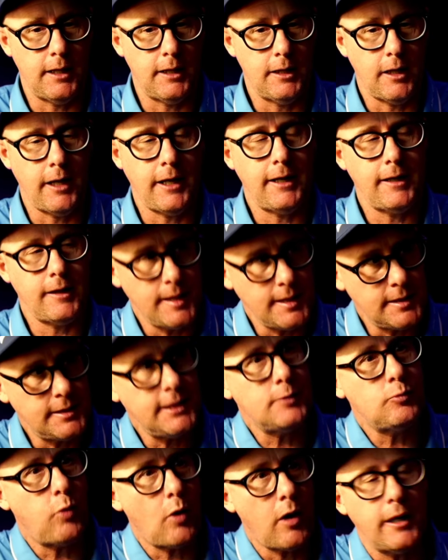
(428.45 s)
Like, this
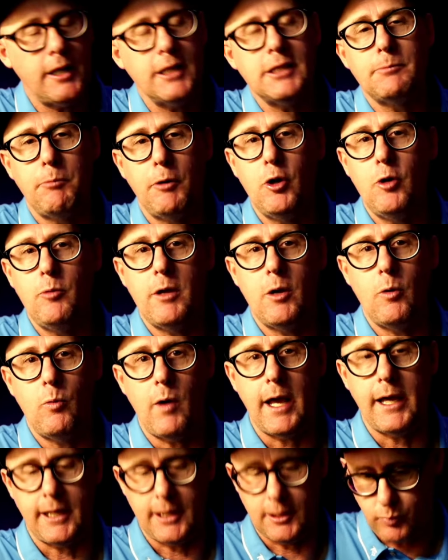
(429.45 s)
is why this blew me
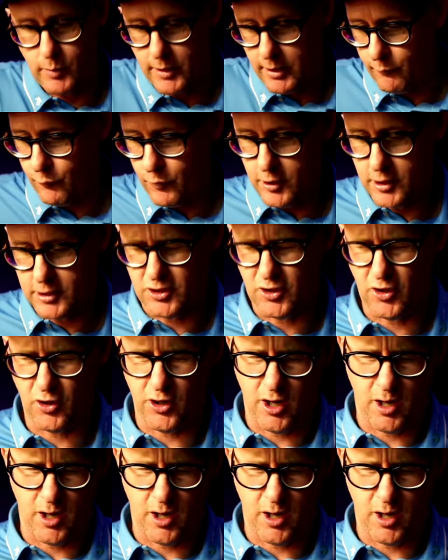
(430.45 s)
away, because when I first got it,